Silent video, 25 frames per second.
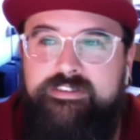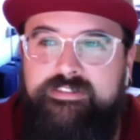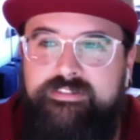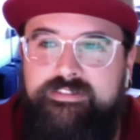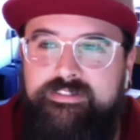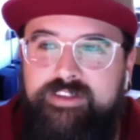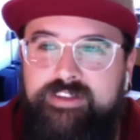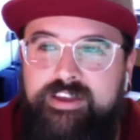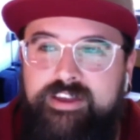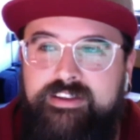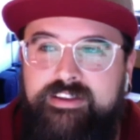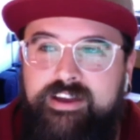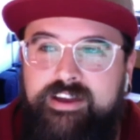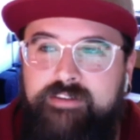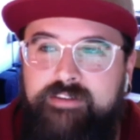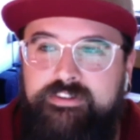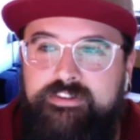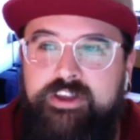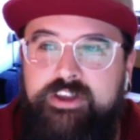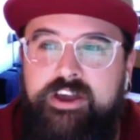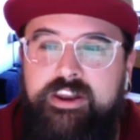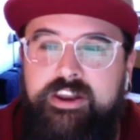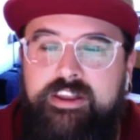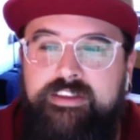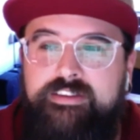Like, I've
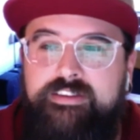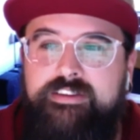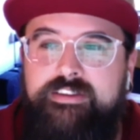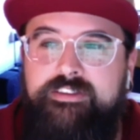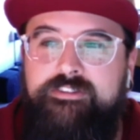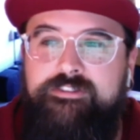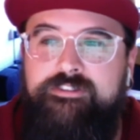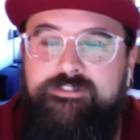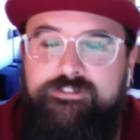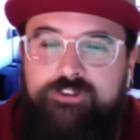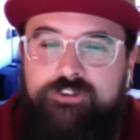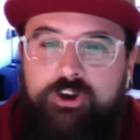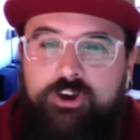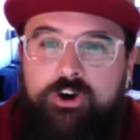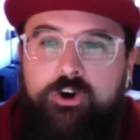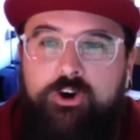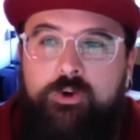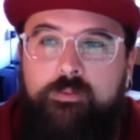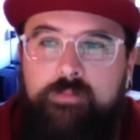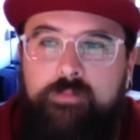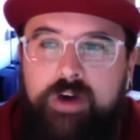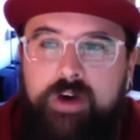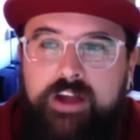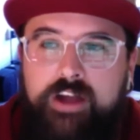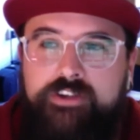done it so
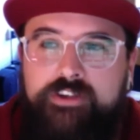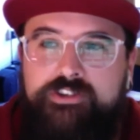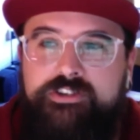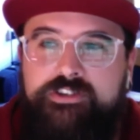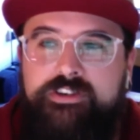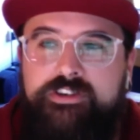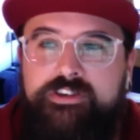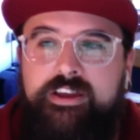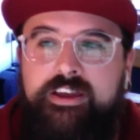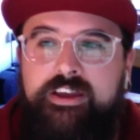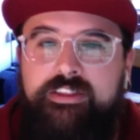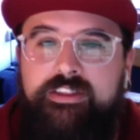much